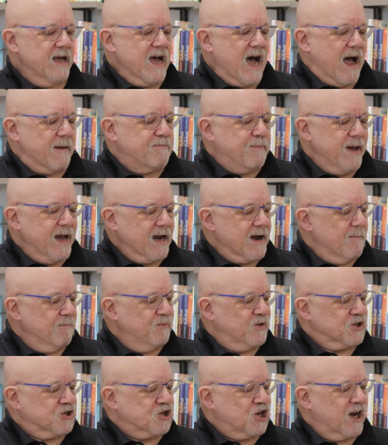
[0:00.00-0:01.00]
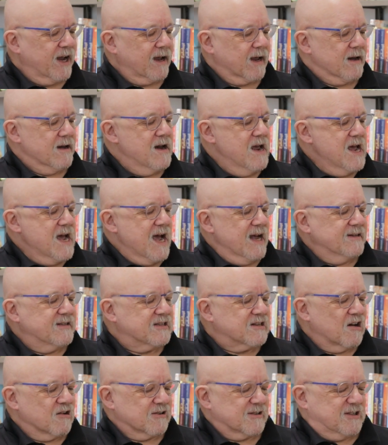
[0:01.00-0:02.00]
I pick up the chicken and
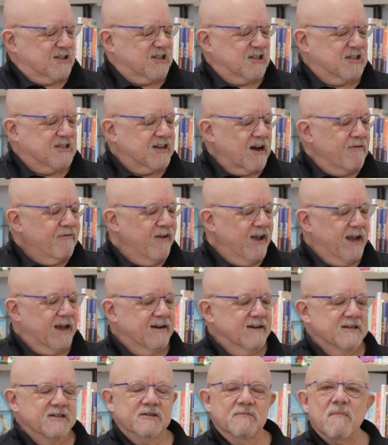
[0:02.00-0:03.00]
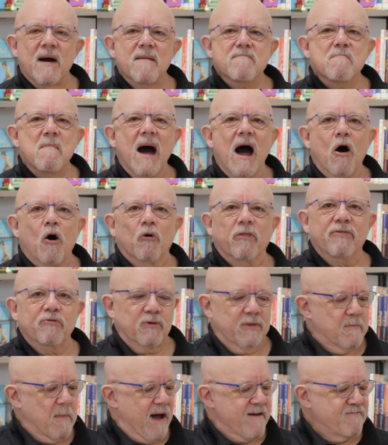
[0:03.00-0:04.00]
start stuffing it into my mouth
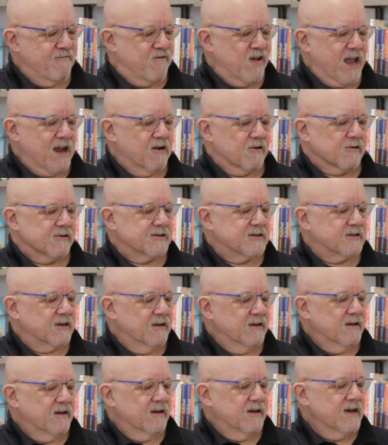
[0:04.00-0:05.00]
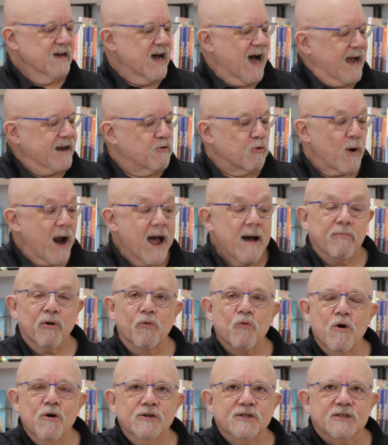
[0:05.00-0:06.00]
with my fingers. I grab a
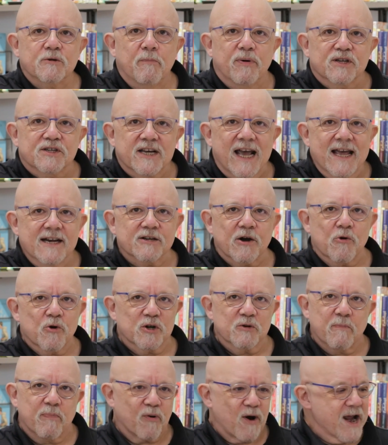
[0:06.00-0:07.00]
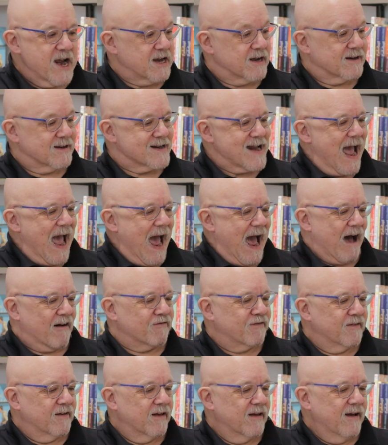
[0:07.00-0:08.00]
roast potato and break it in
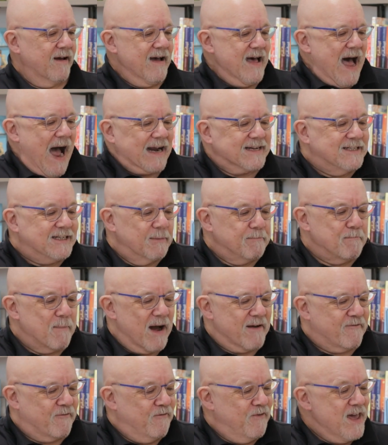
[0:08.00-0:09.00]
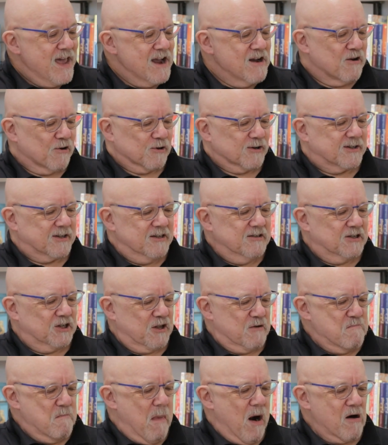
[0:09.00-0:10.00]
half. I dip my fingers into
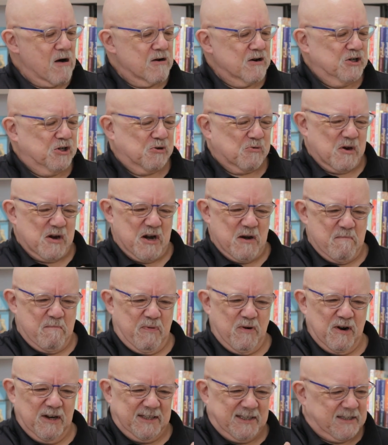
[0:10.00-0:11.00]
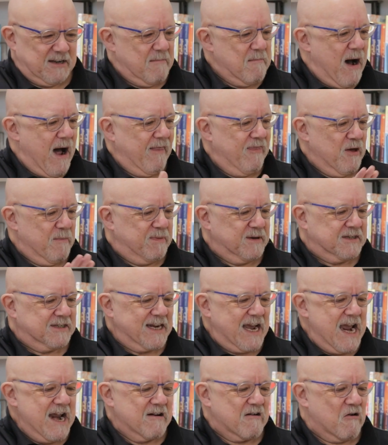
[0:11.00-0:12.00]
the margarine and put some on the
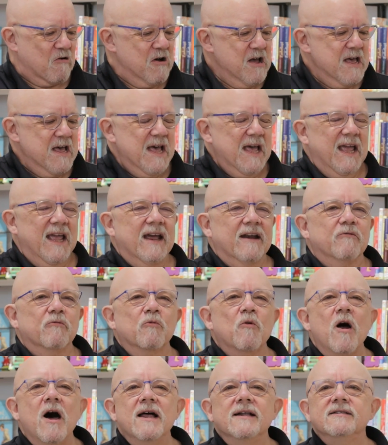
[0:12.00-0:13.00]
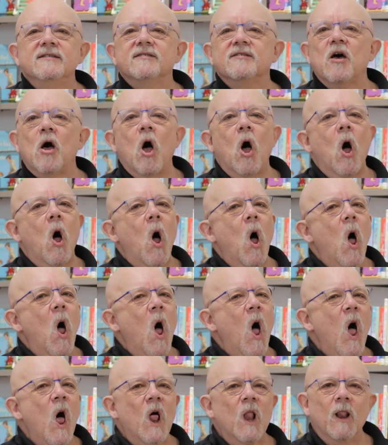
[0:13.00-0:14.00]
potato. It runs
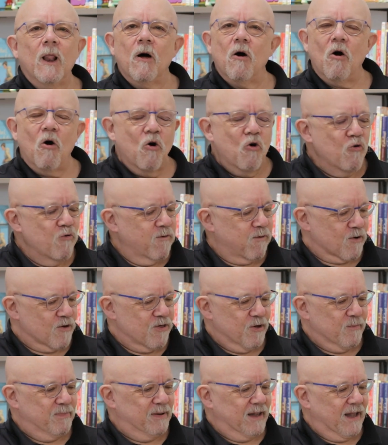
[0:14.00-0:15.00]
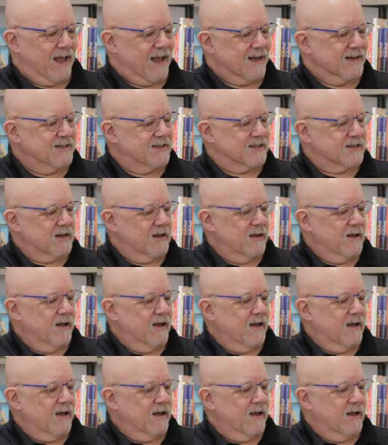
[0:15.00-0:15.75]
all over the place.